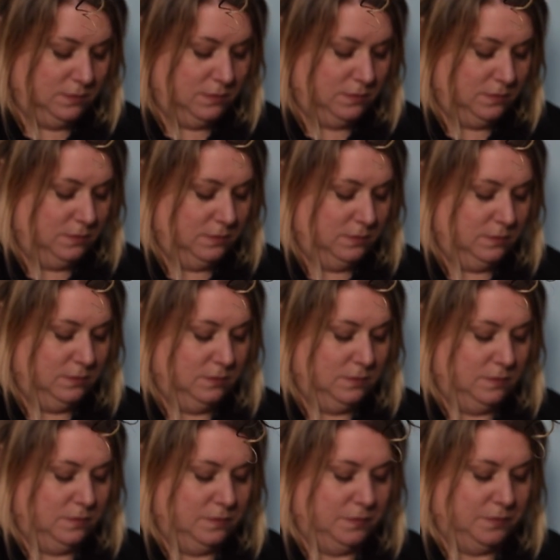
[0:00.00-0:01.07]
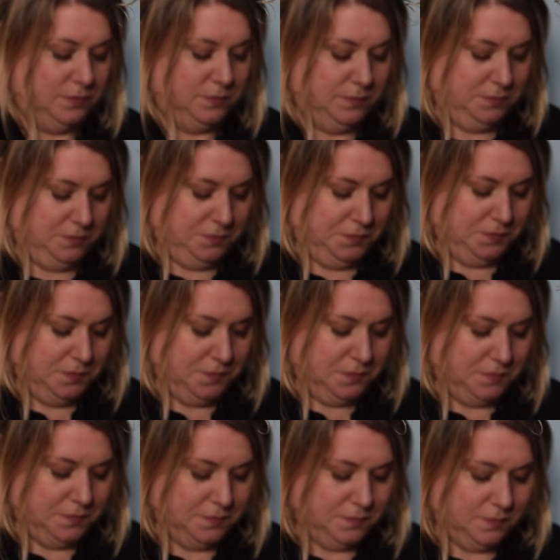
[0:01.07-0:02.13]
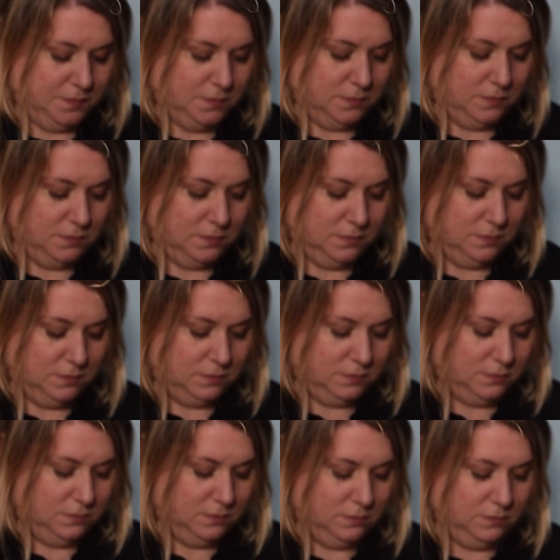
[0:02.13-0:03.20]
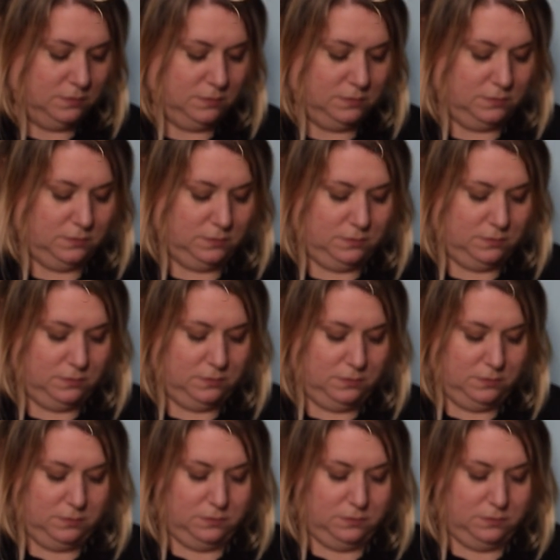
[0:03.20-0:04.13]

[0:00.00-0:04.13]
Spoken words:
(not speaking)